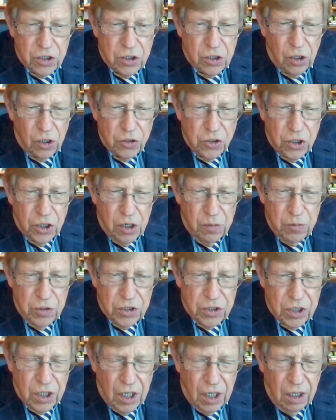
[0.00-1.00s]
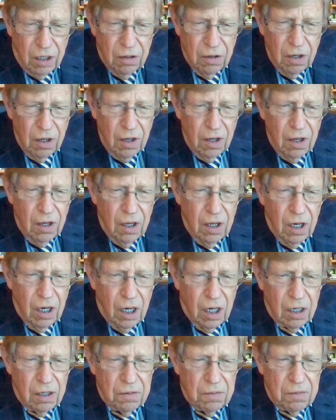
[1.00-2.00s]
its legitimacy.
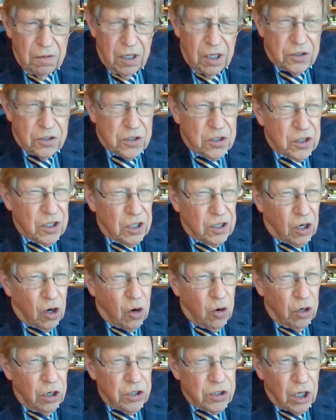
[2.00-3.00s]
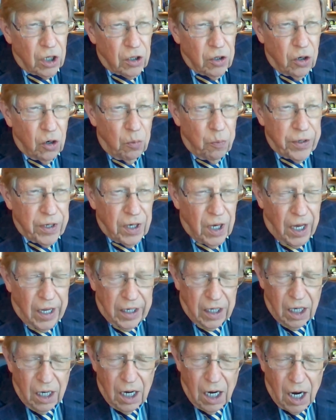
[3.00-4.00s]
The court is a little bit
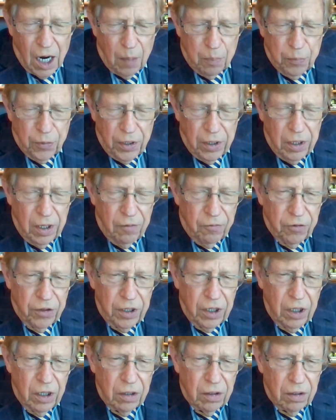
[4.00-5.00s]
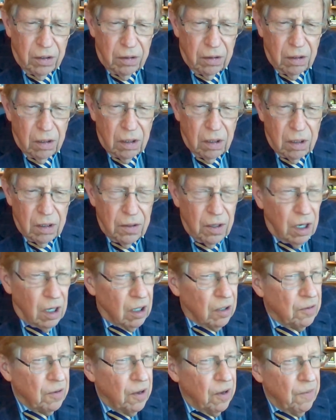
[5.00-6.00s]
like an opera every year.
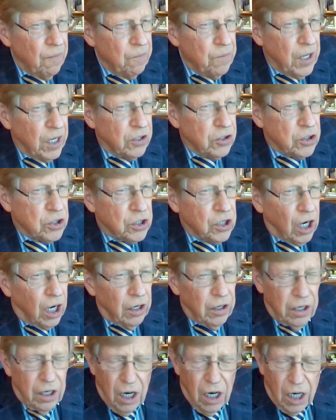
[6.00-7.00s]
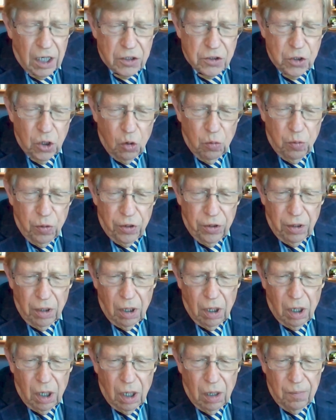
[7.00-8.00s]
They start in October,
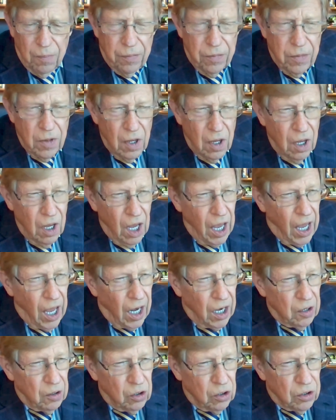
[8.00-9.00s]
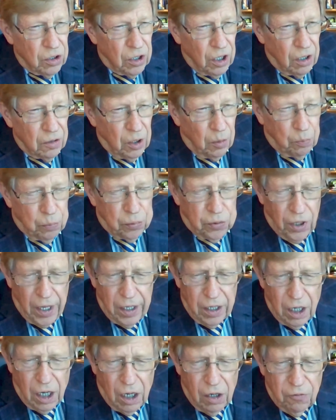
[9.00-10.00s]
and the
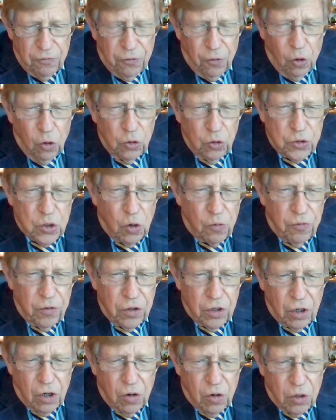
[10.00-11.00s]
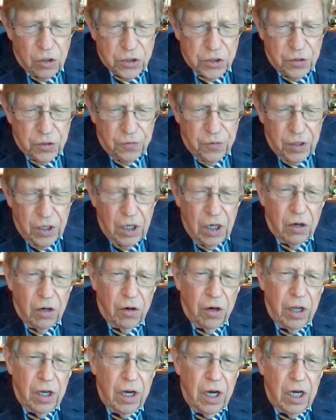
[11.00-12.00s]
plot unfolds over the course of the
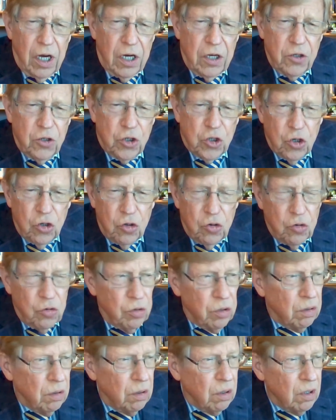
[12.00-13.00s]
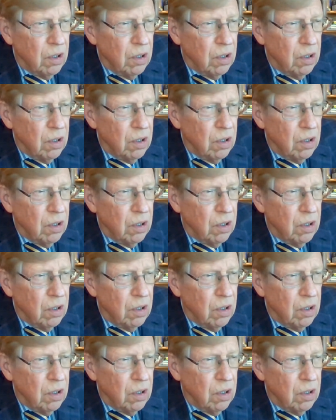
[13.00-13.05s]
year. And then in June,